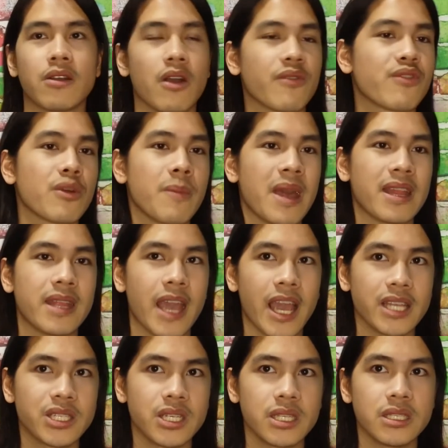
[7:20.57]
government
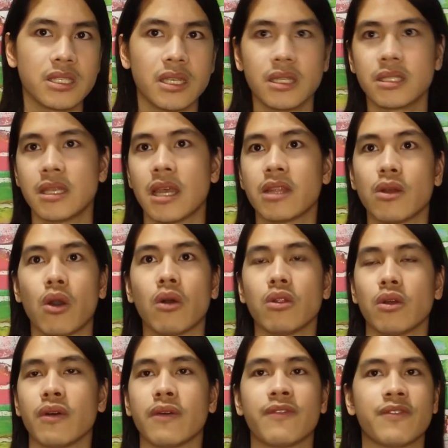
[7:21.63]
agencies and
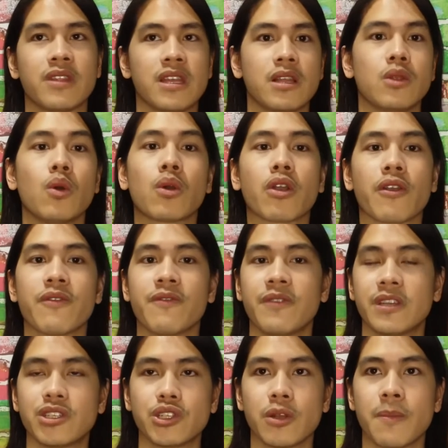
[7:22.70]
all of the local
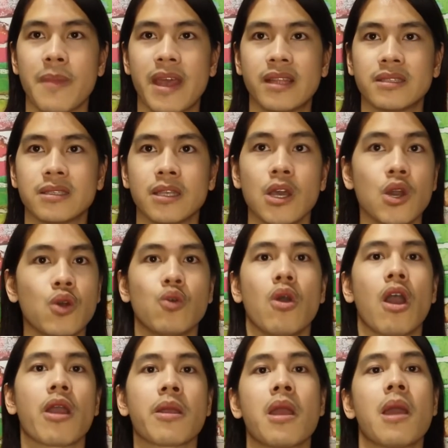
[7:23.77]
fishermen who
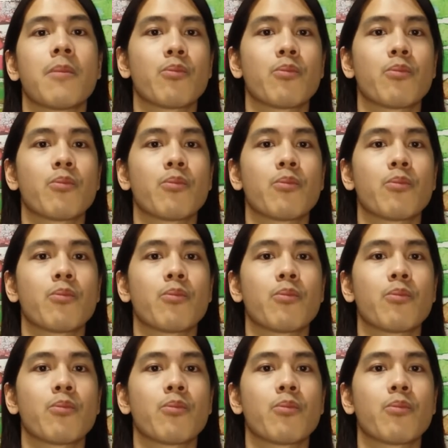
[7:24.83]
are